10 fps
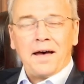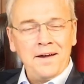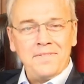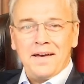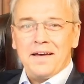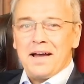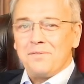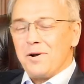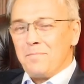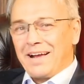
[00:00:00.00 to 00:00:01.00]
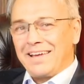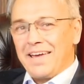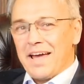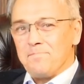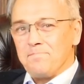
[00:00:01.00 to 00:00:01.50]
Hi there, and we're back
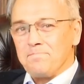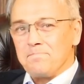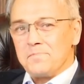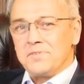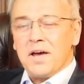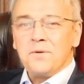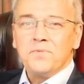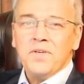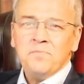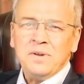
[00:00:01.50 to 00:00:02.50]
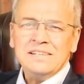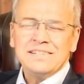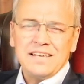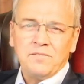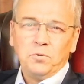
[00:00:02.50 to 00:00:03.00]
again. So, there have been
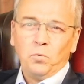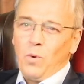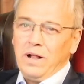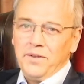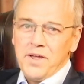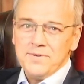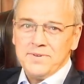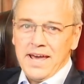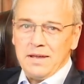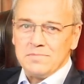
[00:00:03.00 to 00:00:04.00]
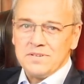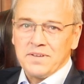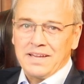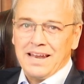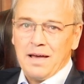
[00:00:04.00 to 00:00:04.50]
several well-known names in
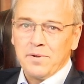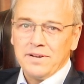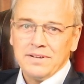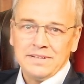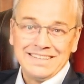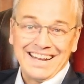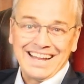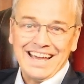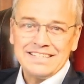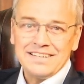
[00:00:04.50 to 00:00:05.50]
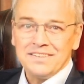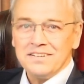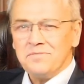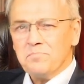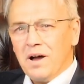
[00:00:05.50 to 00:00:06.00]
the Calabrian Ndrangheta
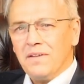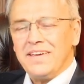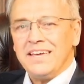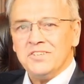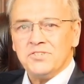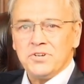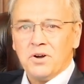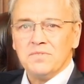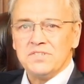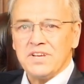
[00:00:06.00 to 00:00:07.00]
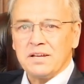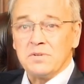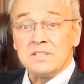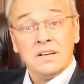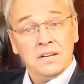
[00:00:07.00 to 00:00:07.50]
that have marked the history of this
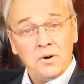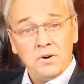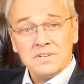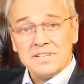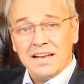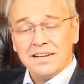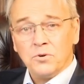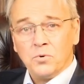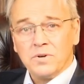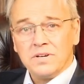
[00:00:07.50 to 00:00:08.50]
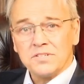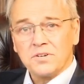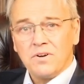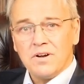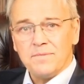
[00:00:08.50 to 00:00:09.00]
segment of Italian organised
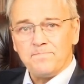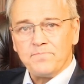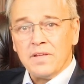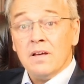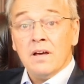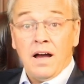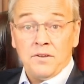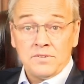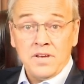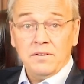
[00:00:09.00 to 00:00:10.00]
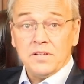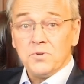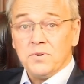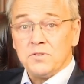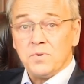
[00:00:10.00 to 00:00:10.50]
crime, and not only
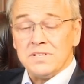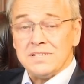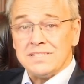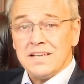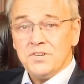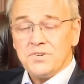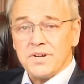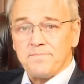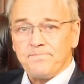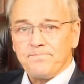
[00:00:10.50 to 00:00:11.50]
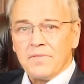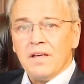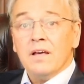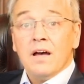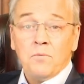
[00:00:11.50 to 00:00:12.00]
during the 20th century.
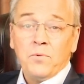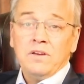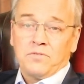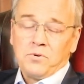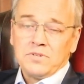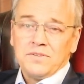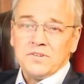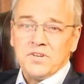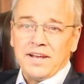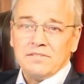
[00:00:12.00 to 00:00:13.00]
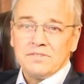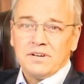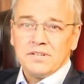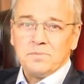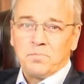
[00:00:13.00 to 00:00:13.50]
And we, of course, on this channel have
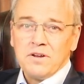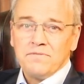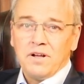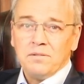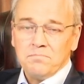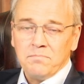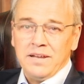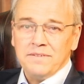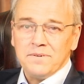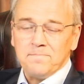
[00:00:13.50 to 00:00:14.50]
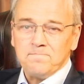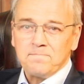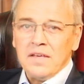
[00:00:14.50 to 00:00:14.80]
started to profile many of them.